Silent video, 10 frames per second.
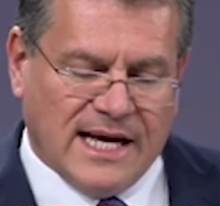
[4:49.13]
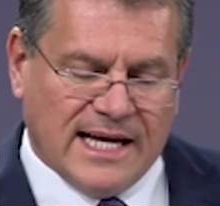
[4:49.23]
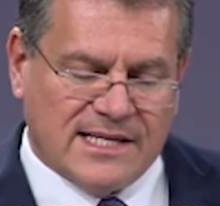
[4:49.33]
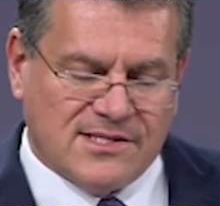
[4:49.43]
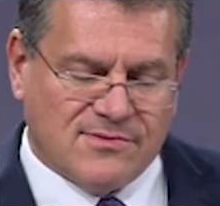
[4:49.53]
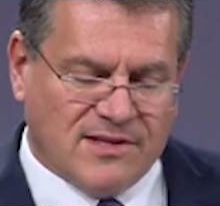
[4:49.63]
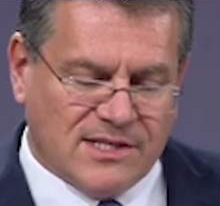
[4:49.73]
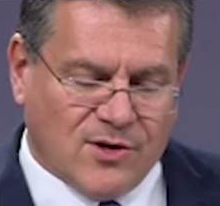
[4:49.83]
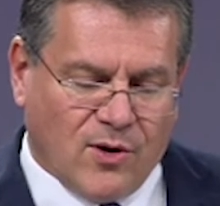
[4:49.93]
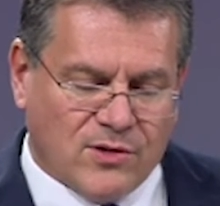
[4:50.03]
as
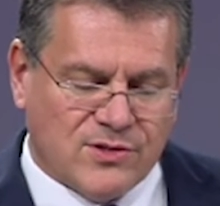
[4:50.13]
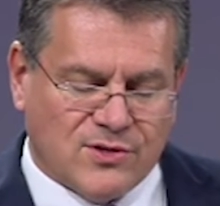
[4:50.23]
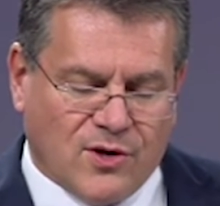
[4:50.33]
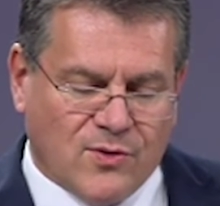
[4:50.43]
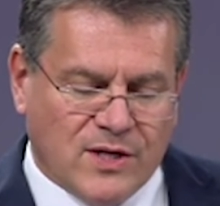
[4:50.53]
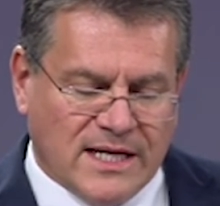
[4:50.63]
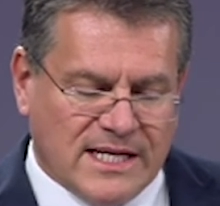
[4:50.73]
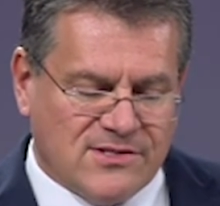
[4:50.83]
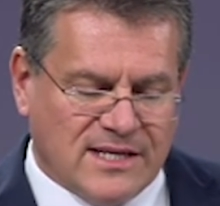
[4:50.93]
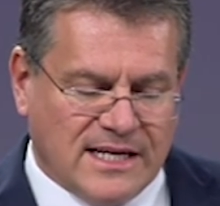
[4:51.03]
this also
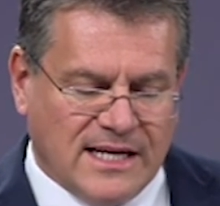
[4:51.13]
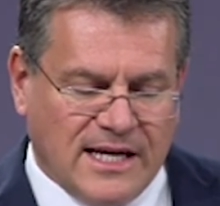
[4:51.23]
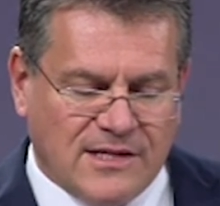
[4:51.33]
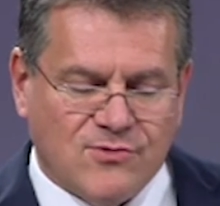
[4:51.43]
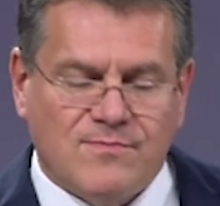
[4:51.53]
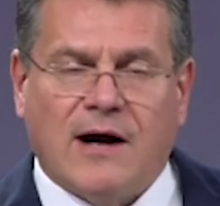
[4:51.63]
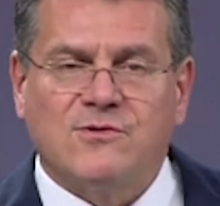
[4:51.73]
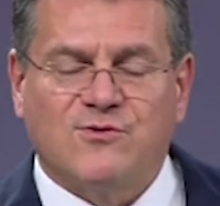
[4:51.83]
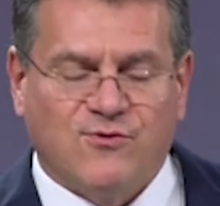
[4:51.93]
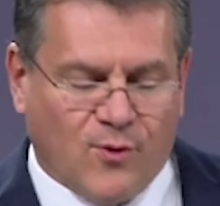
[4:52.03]
is the key to
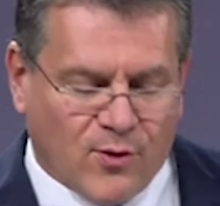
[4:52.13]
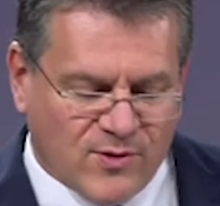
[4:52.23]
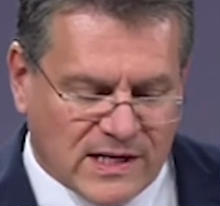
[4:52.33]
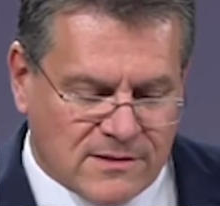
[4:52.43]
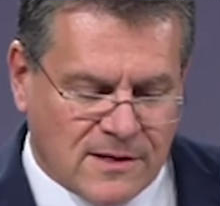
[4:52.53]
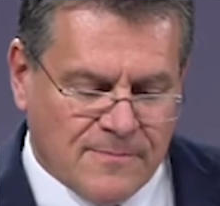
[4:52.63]
bounce forward